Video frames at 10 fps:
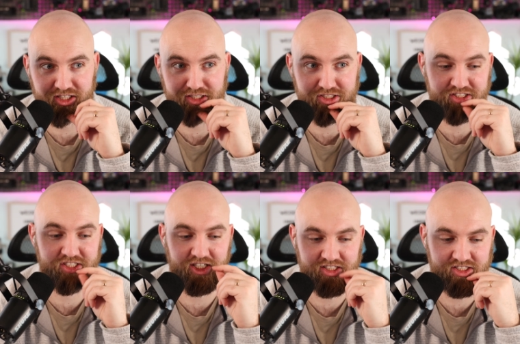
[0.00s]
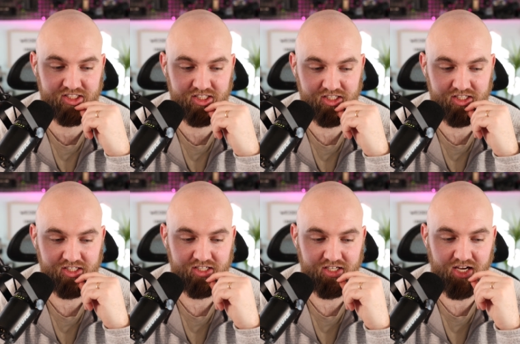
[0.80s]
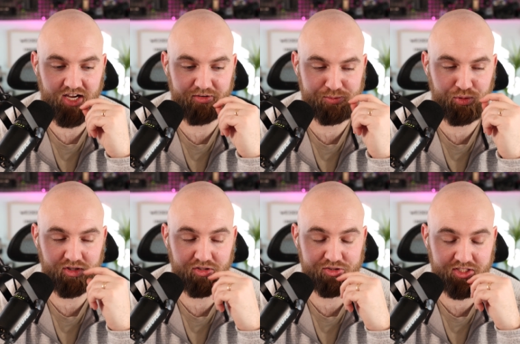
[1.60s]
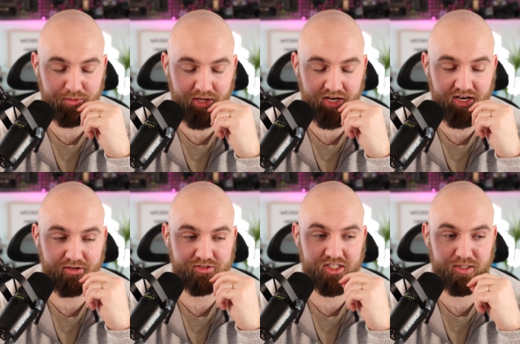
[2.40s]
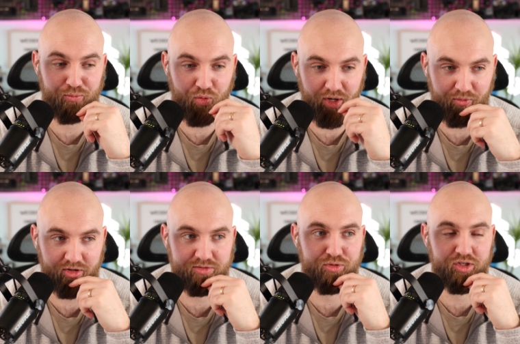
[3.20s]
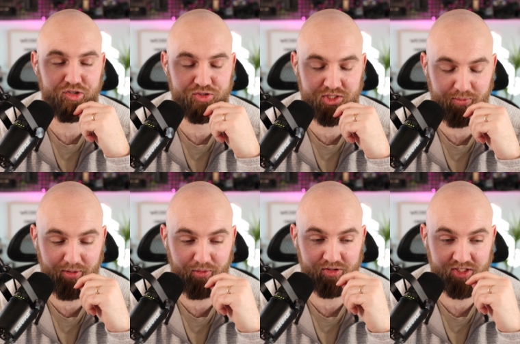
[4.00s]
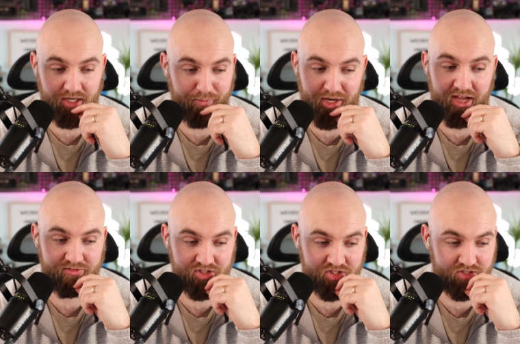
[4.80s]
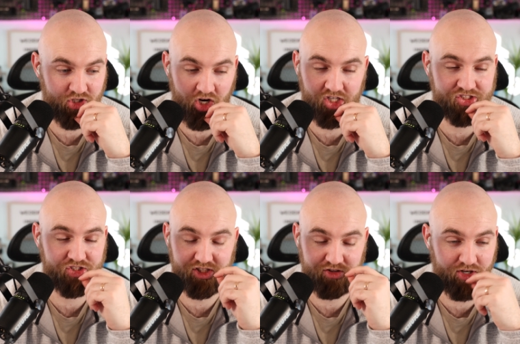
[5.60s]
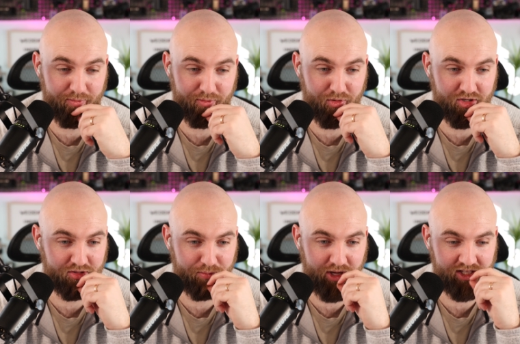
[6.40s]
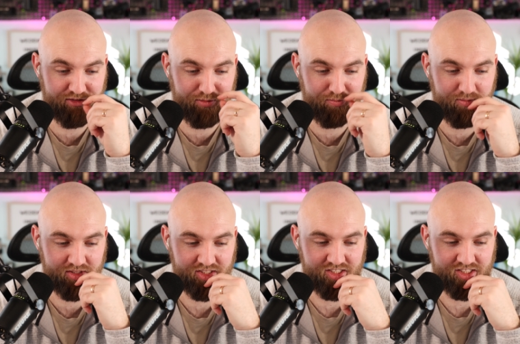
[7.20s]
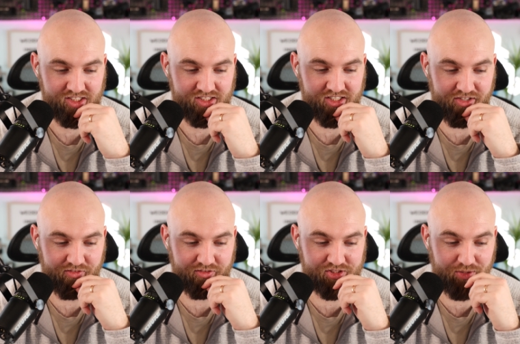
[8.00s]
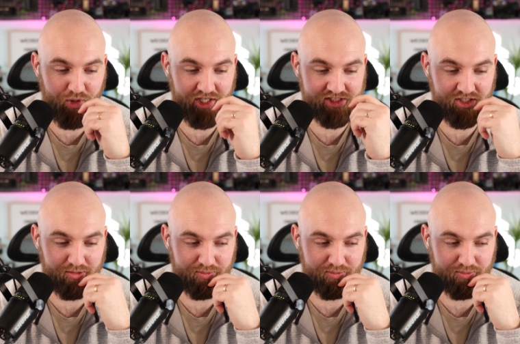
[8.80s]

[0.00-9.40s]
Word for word: six, I was putting Lucy to bed, and I was at a point when I was putting Lucy to bed where I was like, I'm gonna have to toss her in the crib and run to the bathroom even if she wakes up.